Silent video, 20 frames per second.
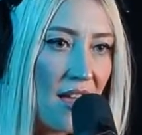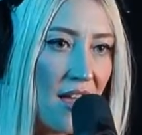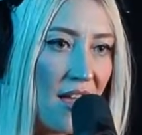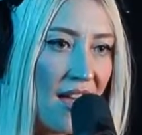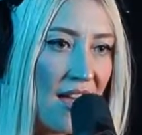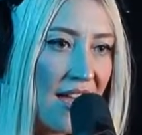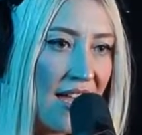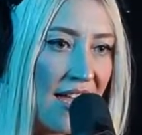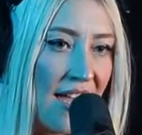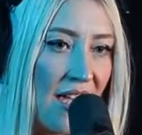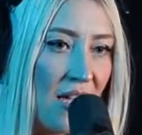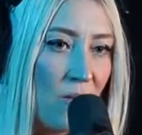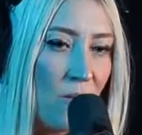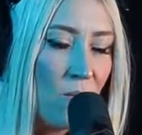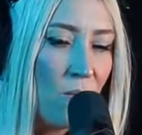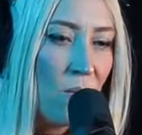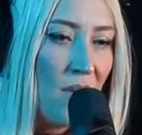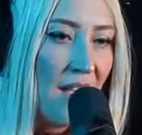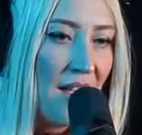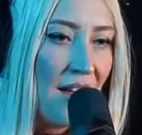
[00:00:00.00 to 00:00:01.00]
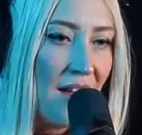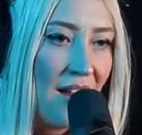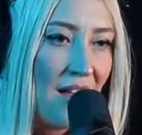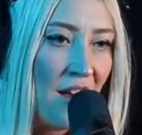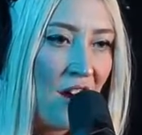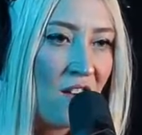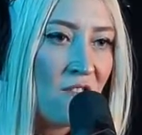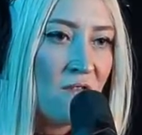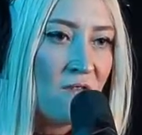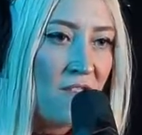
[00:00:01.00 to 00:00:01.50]
I went
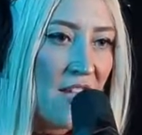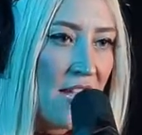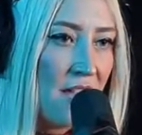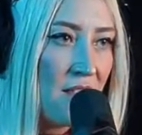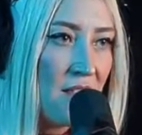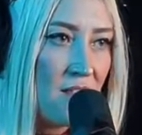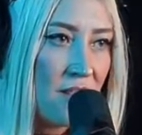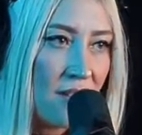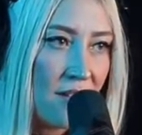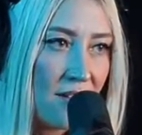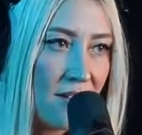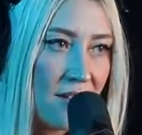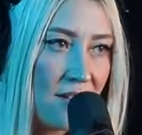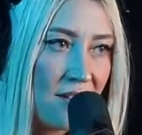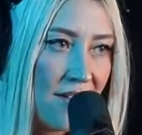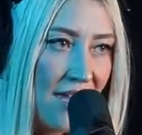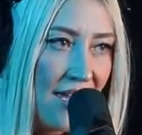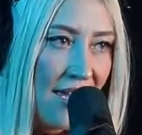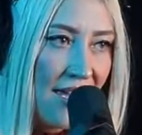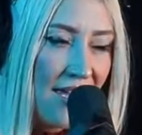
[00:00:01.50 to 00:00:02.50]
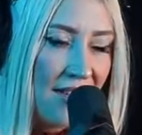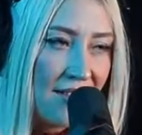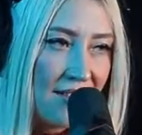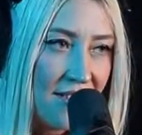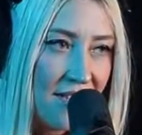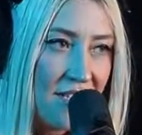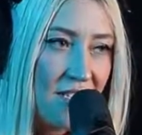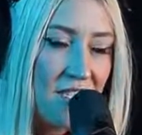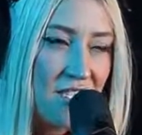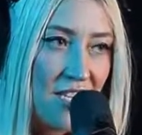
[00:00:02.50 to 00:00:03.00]
on faith and
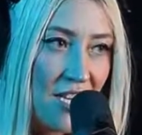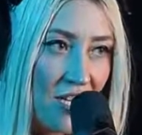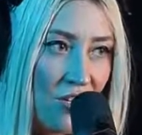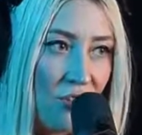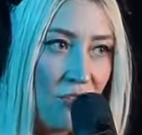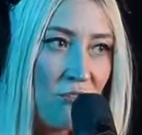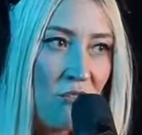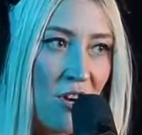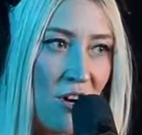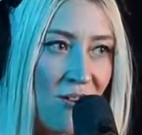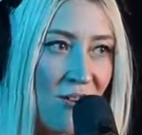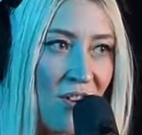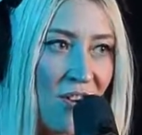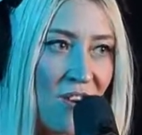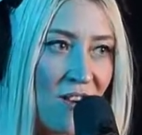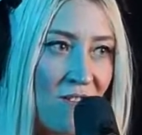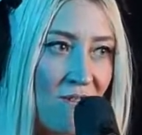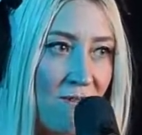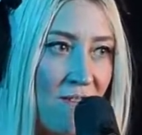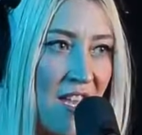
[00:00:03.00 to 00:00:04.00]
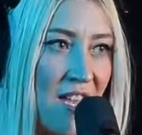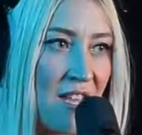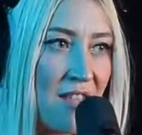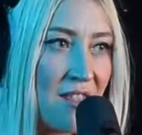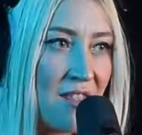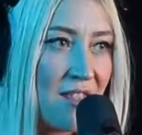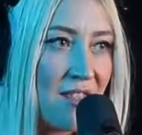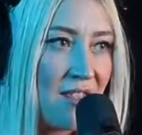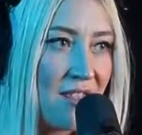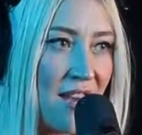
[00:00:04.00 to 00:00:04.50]
continued going on
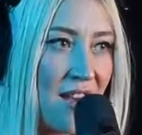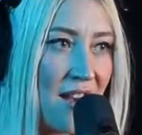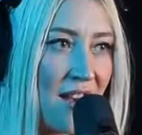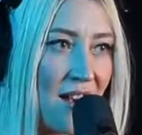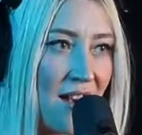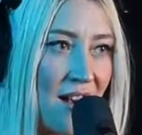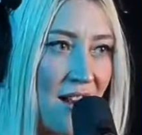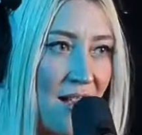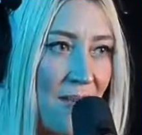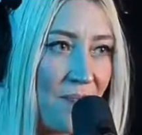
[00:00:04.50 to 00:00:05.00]
faith that